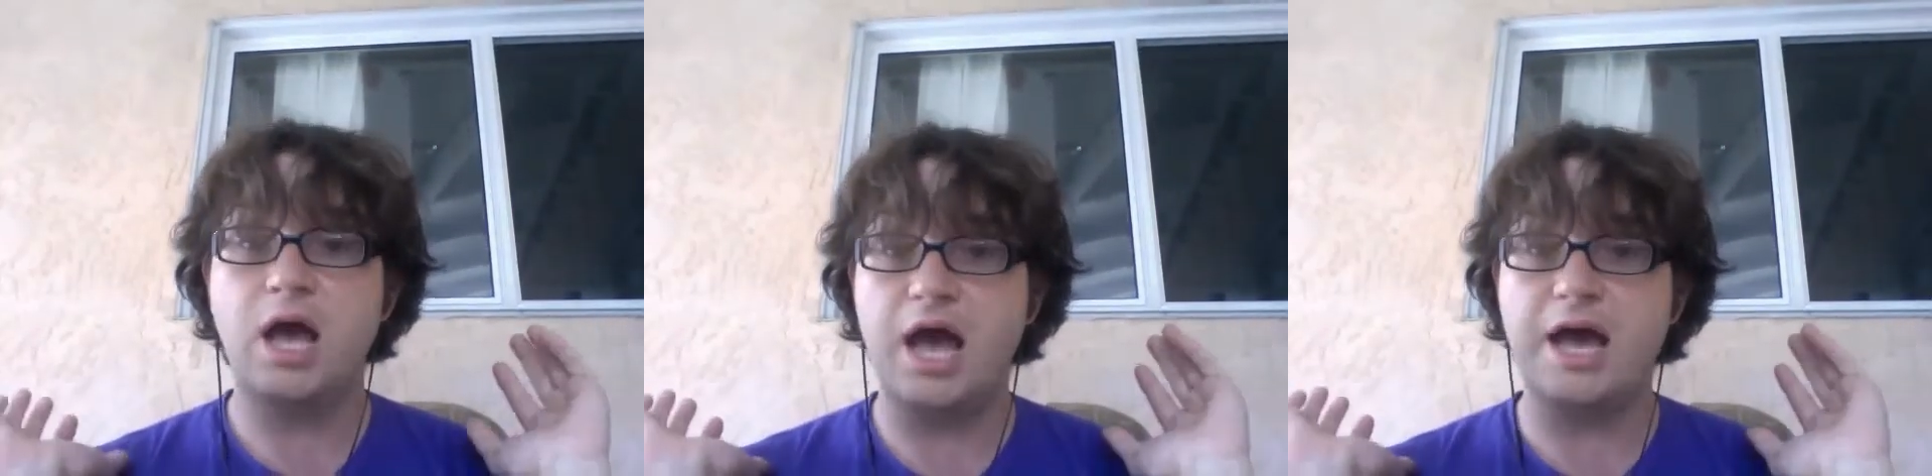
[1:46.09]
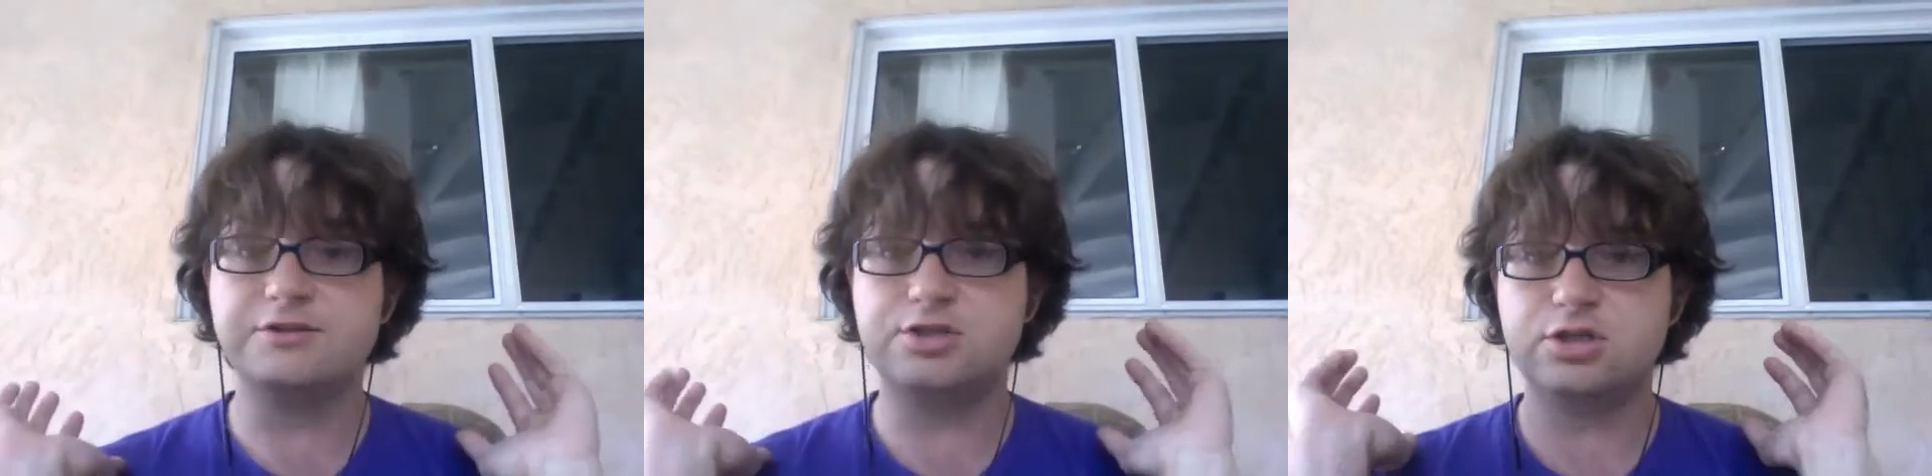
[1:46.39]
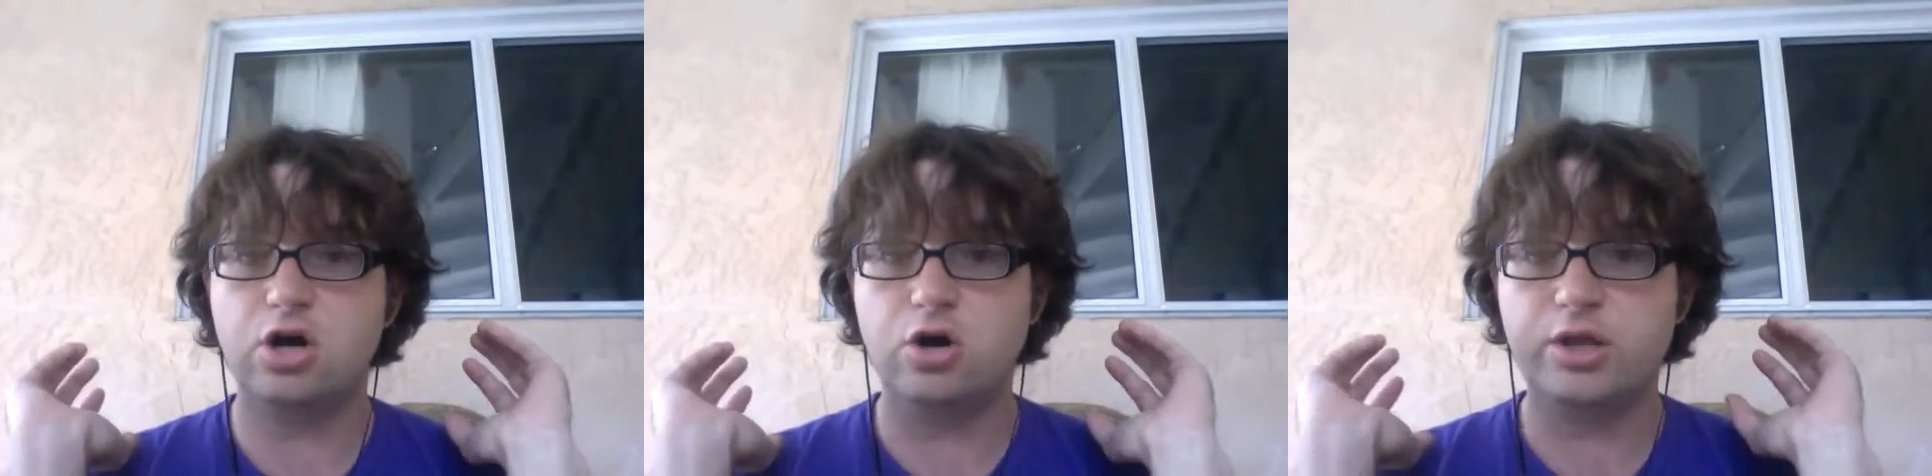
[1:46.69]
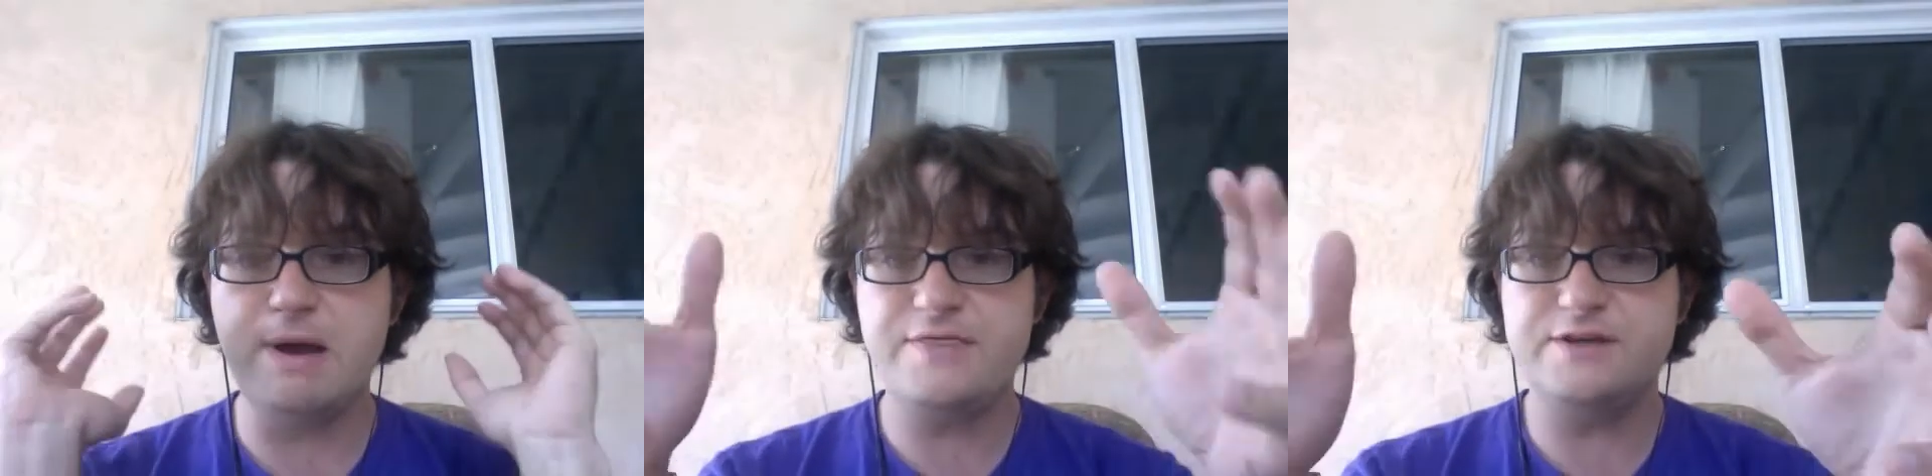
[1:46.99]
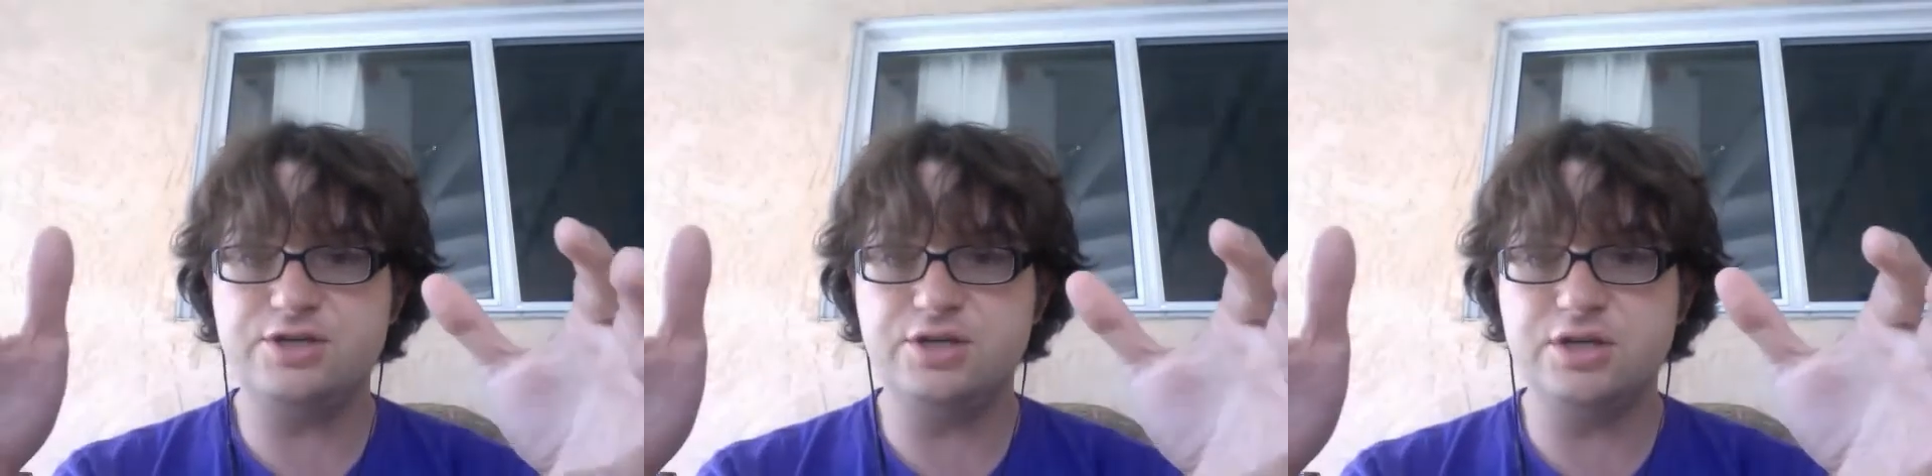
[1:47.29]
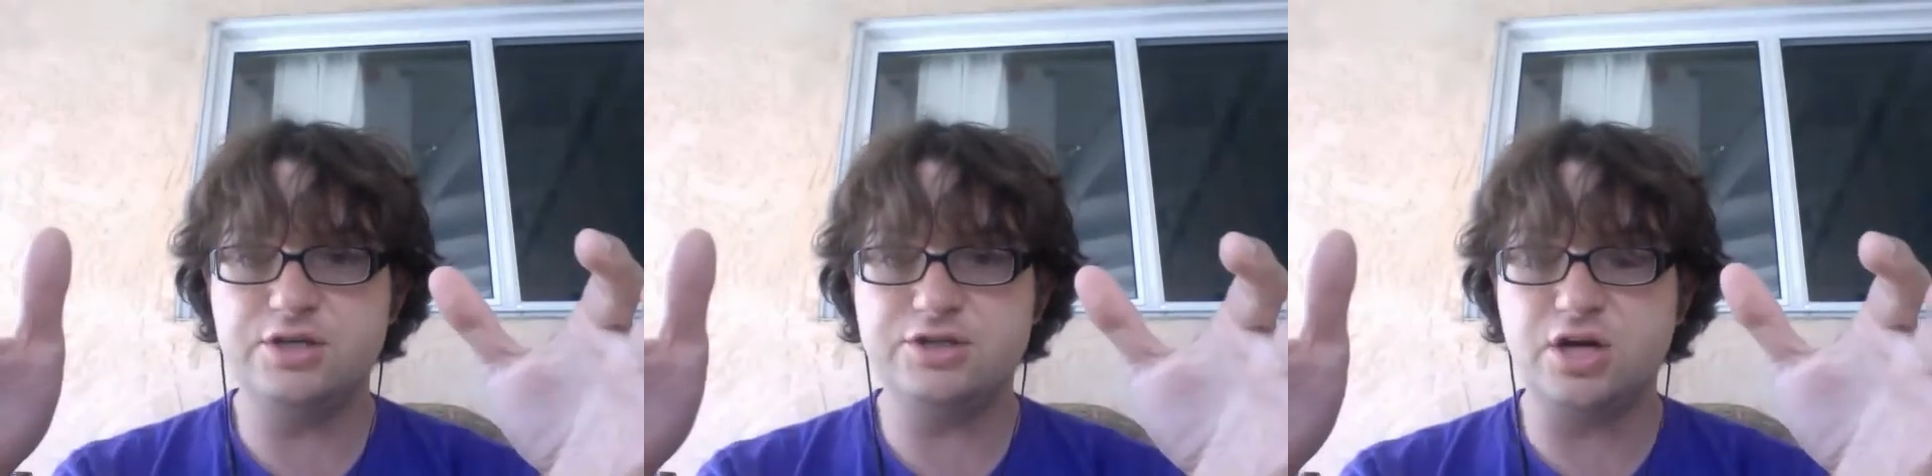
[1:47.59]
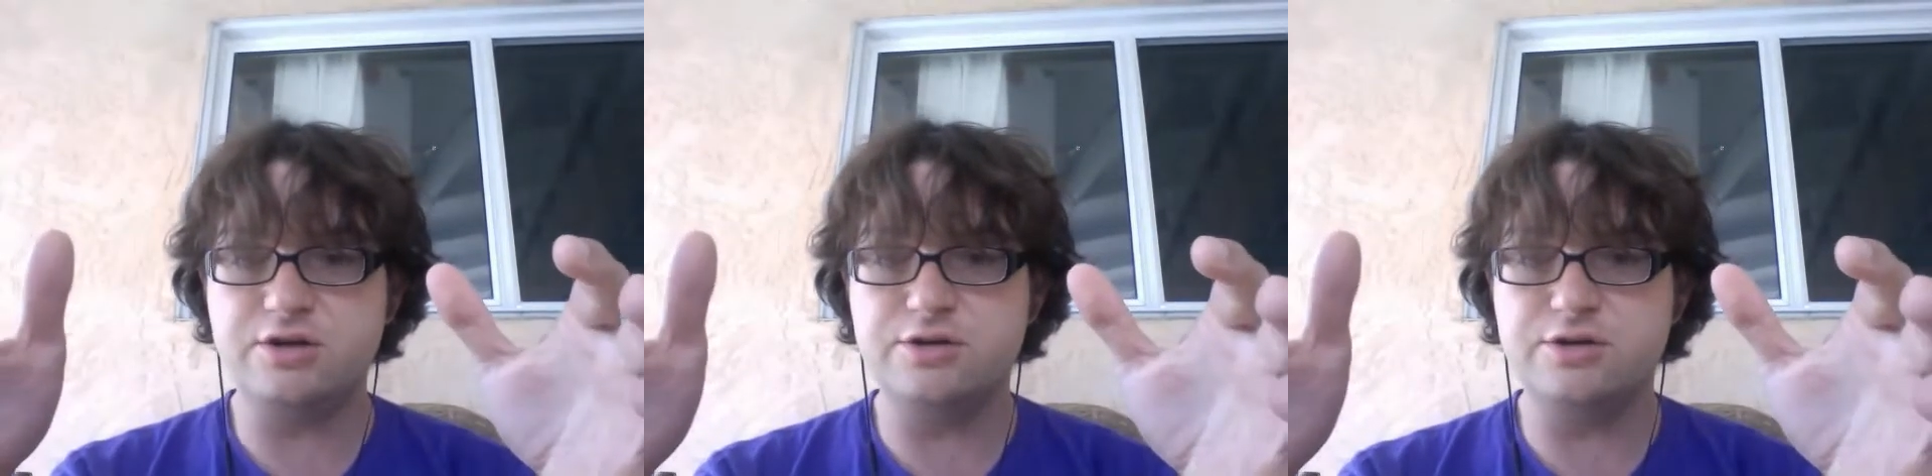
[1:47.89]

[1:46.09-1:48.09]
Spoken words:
And so the methods you're going to start